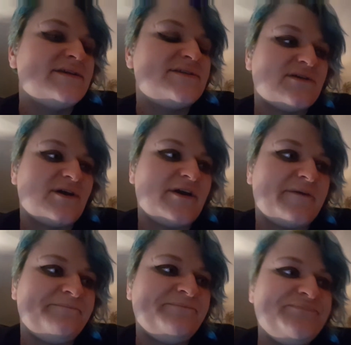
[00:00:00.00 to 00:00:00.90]

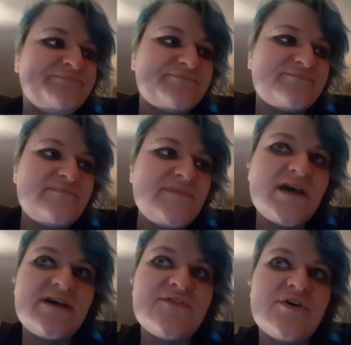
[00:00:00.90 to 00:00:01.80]
So
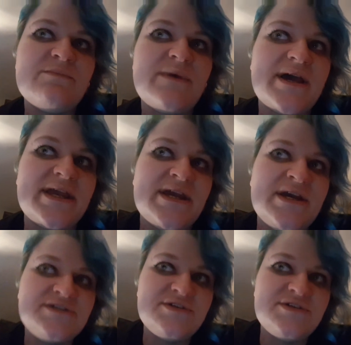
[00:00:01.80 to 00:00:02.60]
I've got my